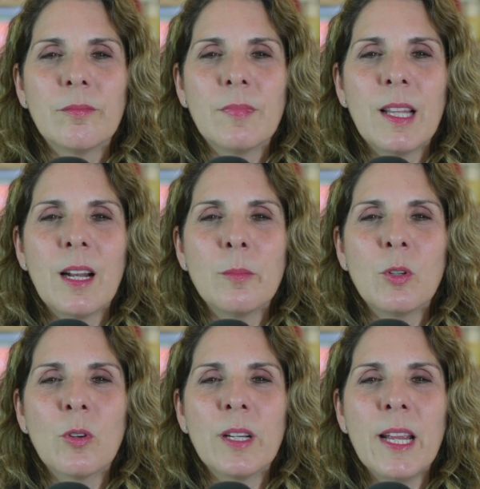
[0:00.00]
that I'm
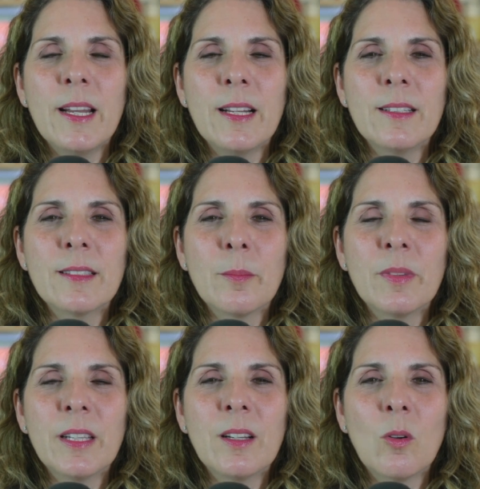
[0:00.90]
creating
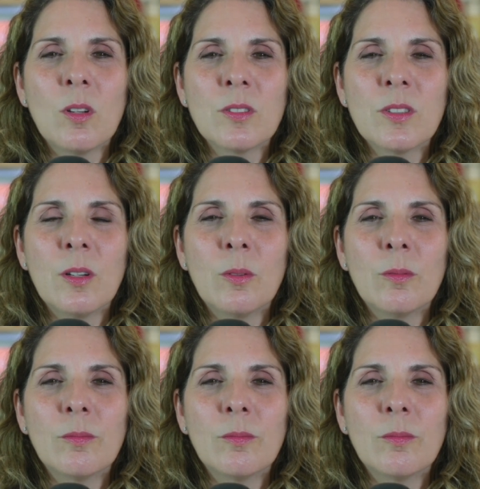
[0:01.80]
something also.